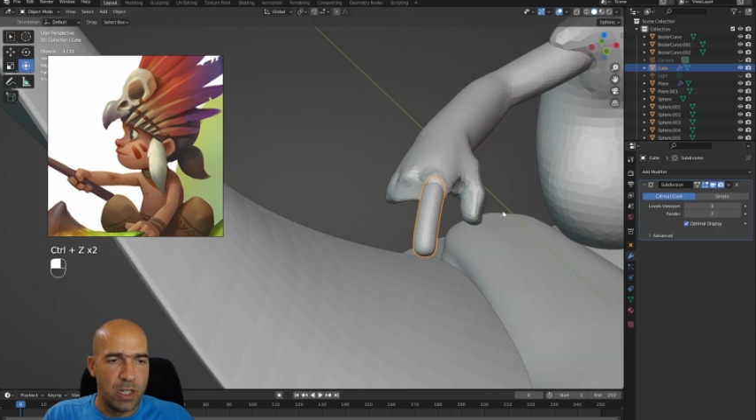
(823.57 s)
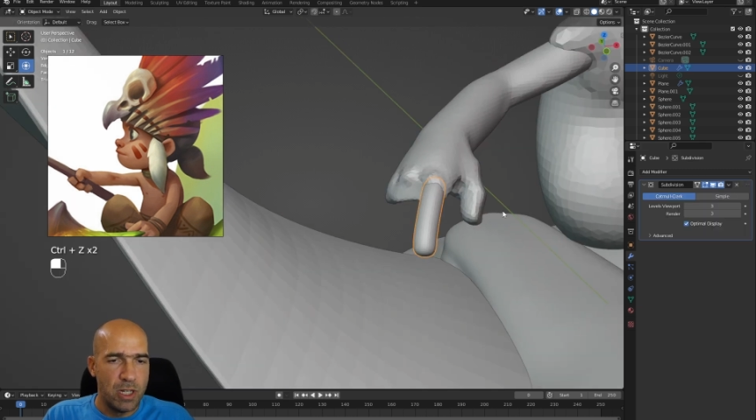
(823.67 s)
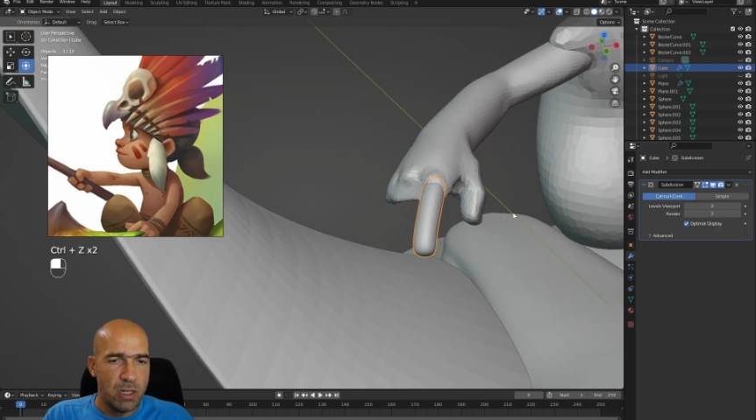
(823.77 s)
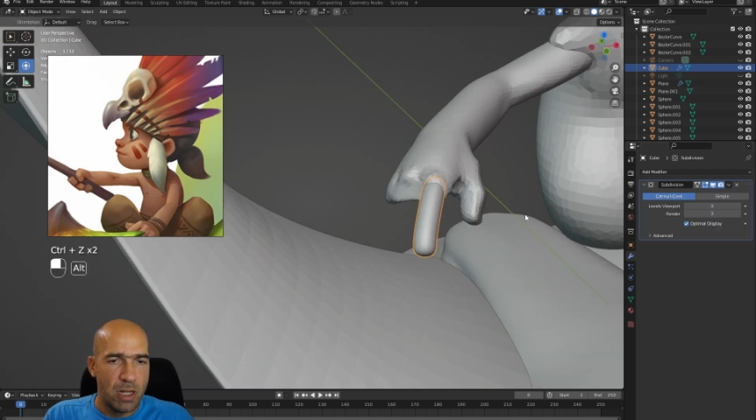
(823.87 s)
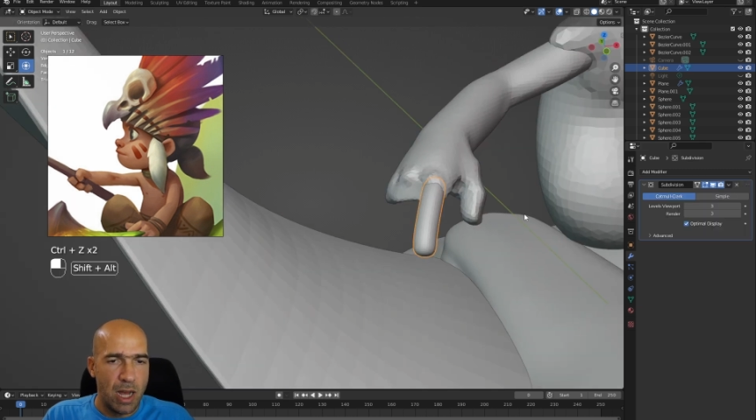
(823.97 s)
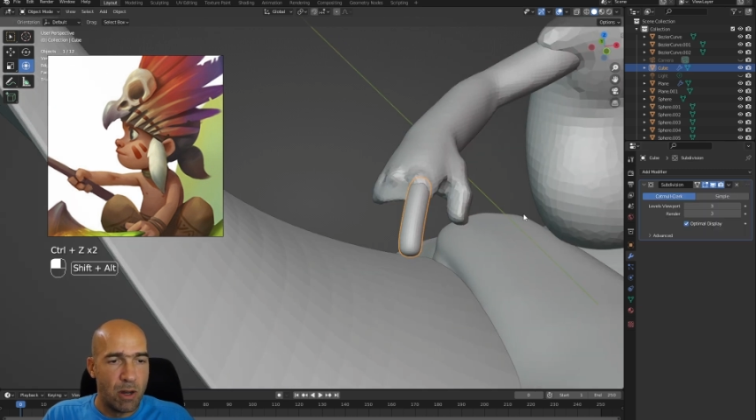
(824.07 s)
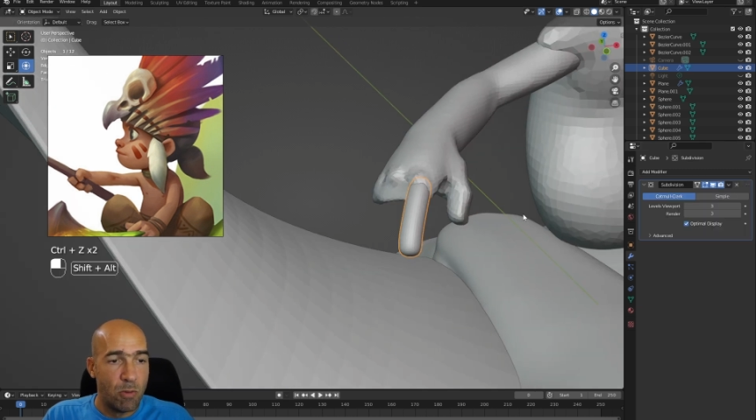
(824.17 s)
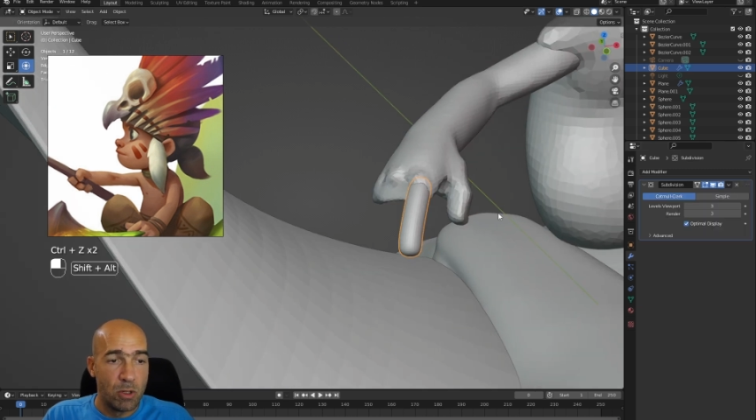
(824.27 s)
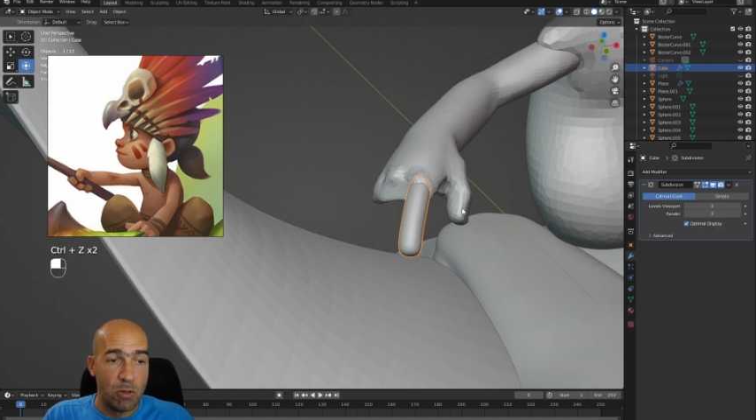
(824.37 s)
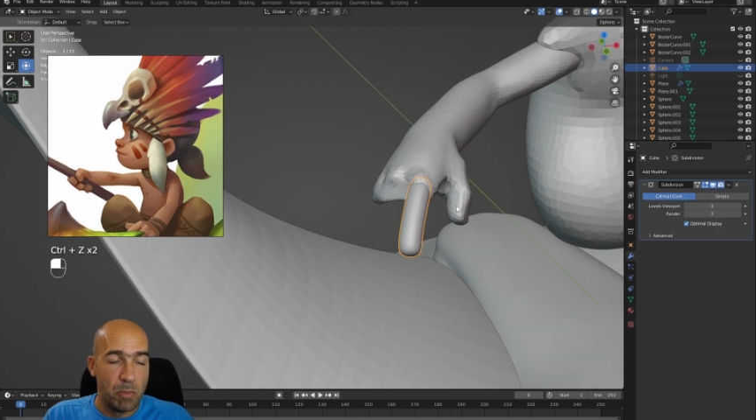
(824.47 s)
Z, I
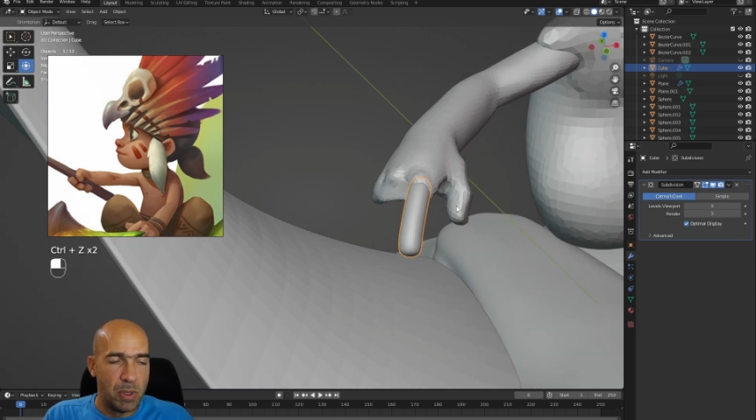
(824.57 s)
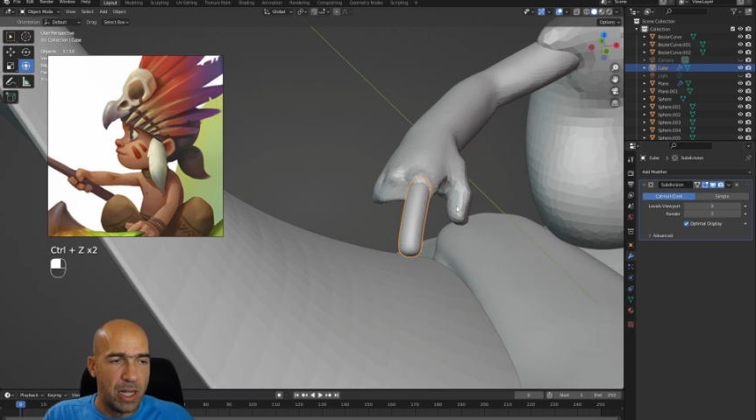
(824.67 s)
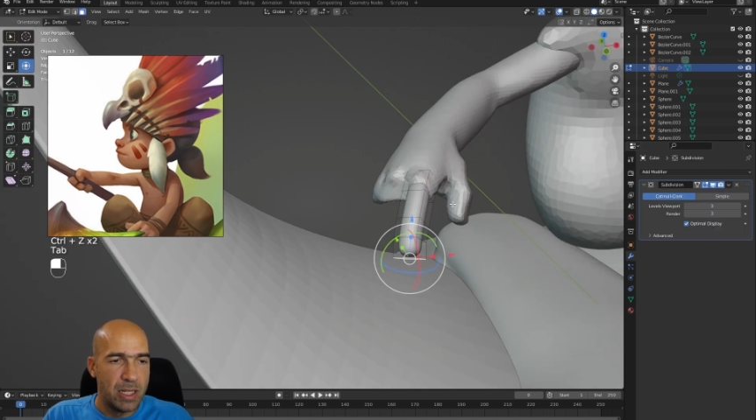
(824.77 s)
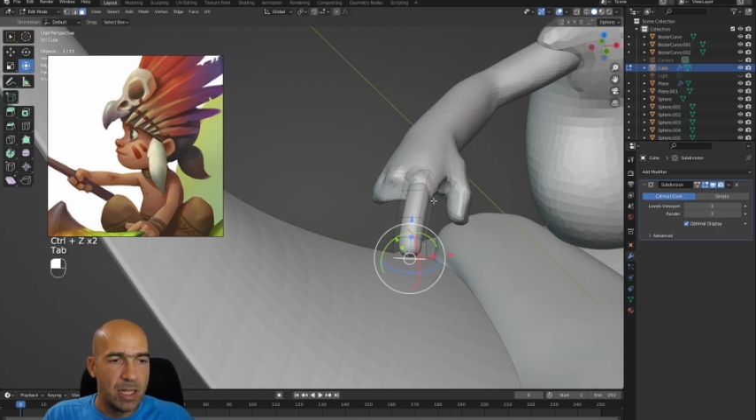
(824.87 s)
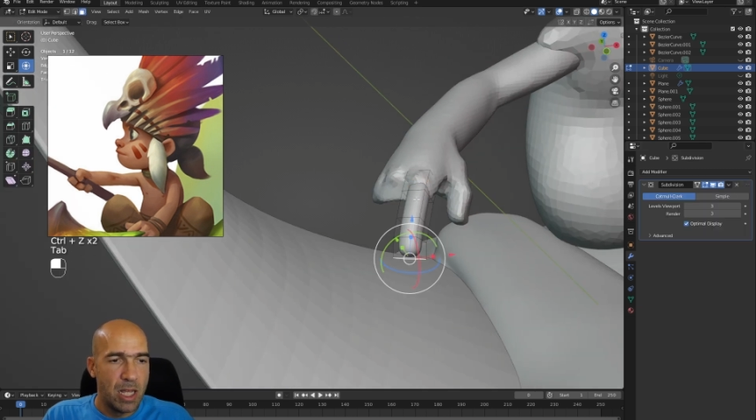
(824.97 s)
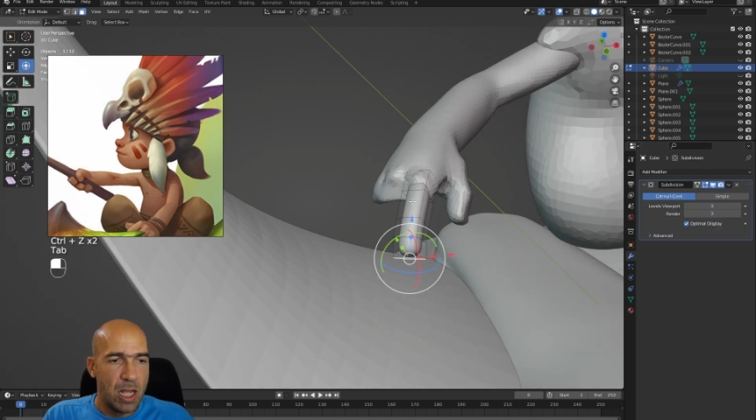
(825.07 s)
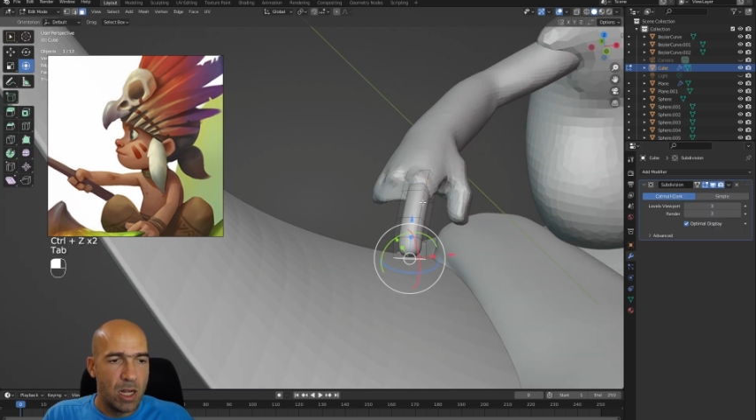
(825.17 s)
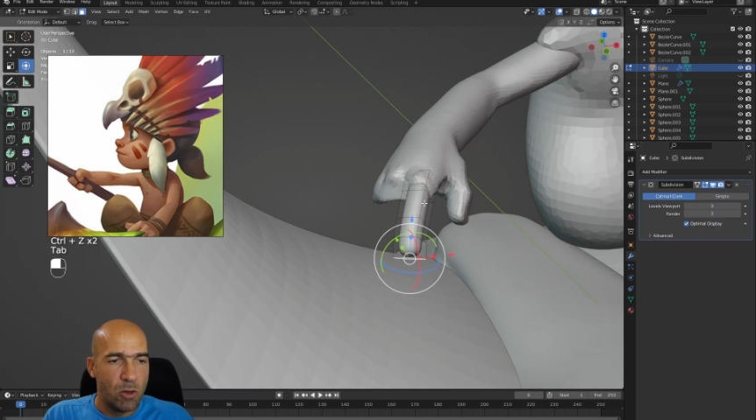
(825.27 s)
don't want to apply it yet.